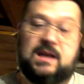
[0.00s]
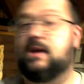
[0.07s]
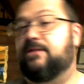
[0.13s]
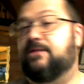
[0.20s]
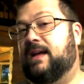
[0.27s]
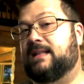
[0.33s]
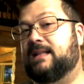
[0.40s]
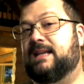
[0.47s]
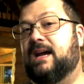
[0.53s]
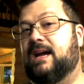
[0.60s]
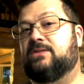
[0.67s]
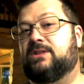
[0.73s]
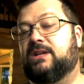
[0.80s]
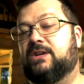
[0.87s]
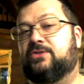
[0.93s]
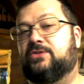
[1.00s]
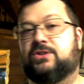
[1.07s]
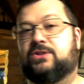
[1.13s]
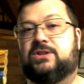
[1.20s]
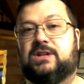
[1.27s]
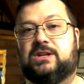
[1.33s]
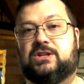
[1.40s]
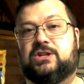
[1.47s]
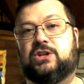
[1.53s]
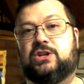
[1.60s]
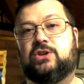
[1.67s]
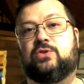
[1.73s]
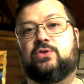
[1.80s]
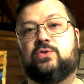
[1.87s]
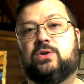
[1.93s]
If that sounds interesting to
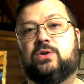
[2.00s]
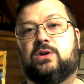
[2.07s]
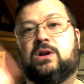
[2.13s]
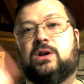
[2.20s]
you,